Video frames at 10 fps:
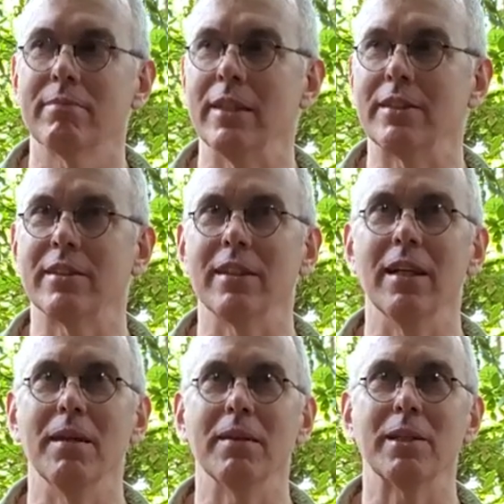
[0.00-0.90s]

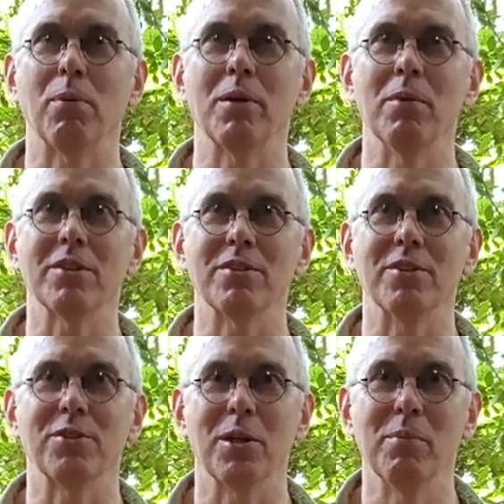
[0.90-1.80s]
that's pretty much the
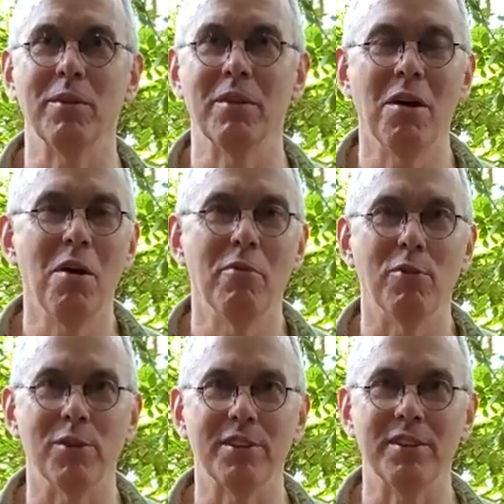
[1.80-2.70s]
sermon
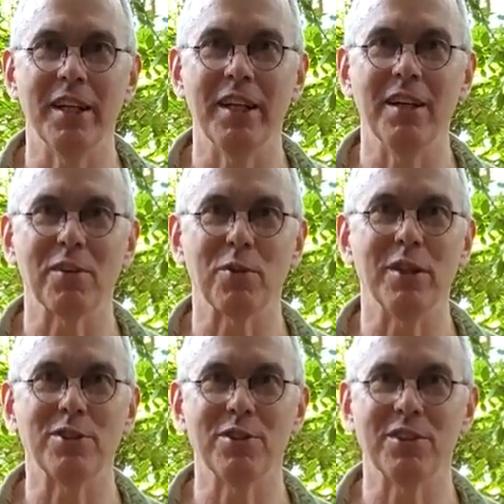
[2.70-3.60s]
for today. Although I
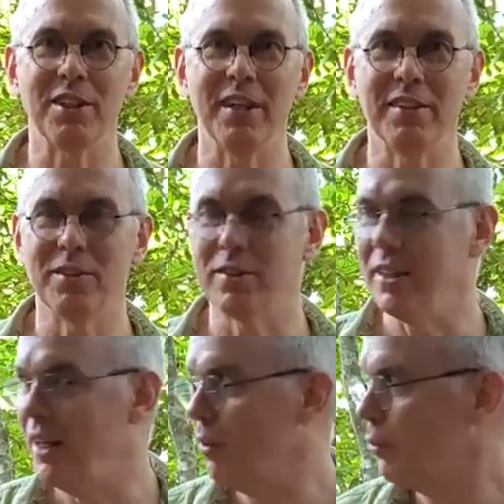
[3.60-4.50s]
should say
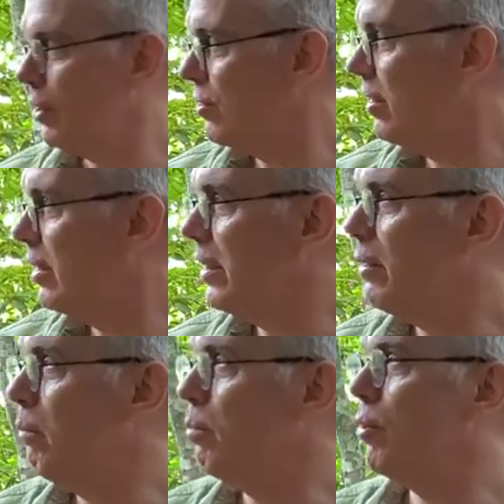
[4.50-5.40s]
that we're sitting
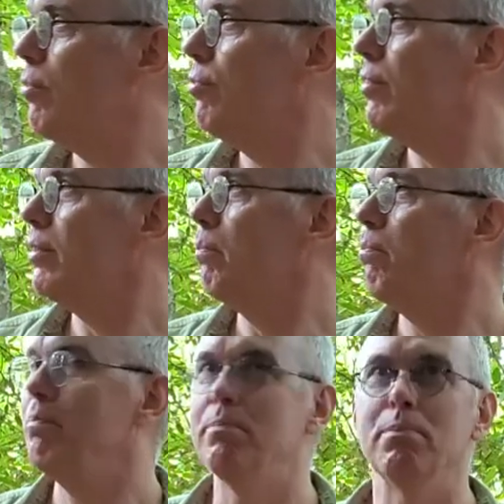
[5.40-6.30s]
here in beautiful
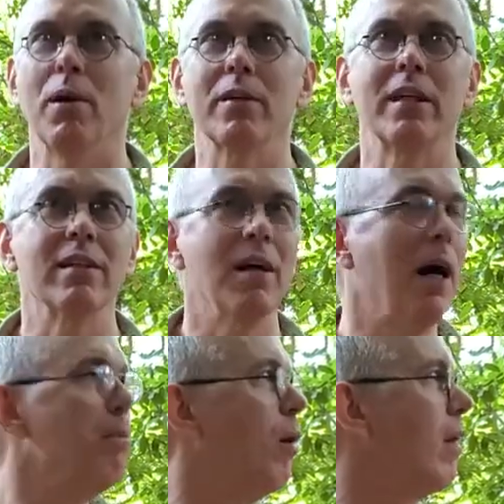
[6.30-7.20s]
parking
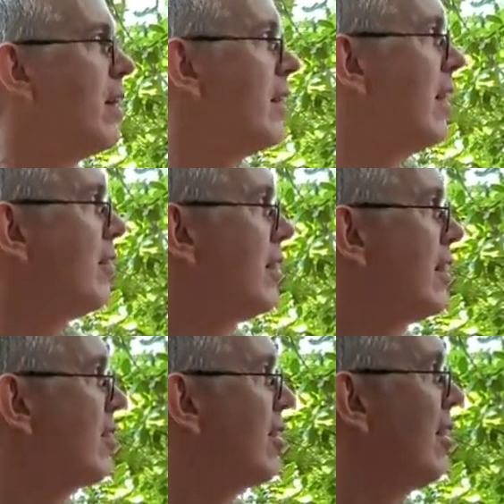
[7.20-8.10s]
lot park, I think
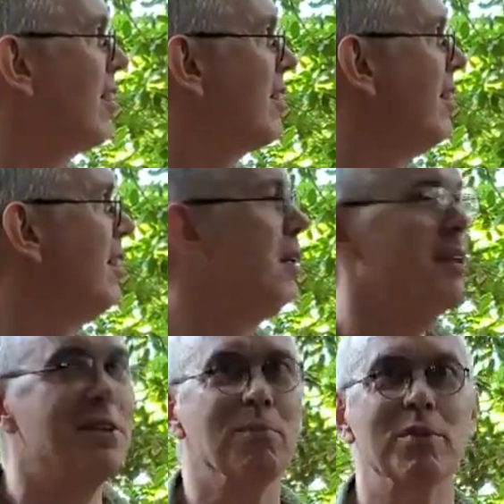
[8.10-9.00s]
it's called.
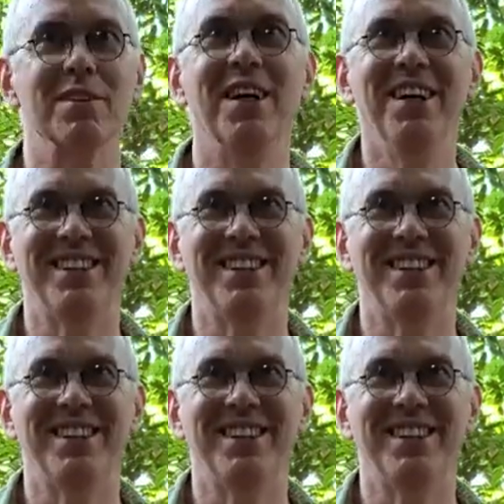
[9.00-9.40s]
Something.